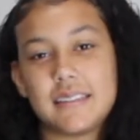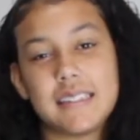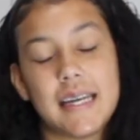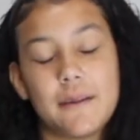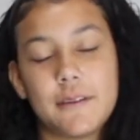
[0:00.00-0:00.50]

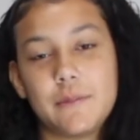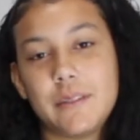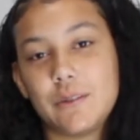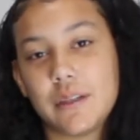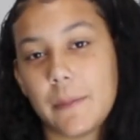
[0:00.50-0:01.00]
today I'm going to be
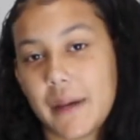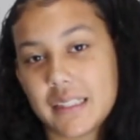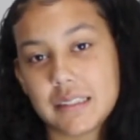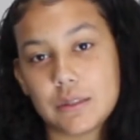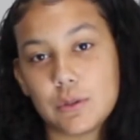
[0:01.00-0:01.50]
doing a back
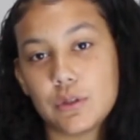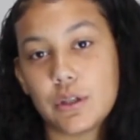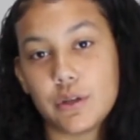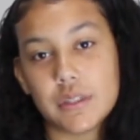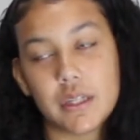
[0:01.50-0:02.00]
to school
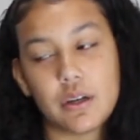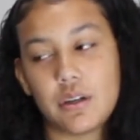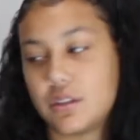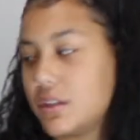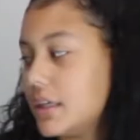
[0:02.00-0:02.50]
clothing
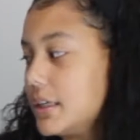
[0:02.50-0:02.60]
haul.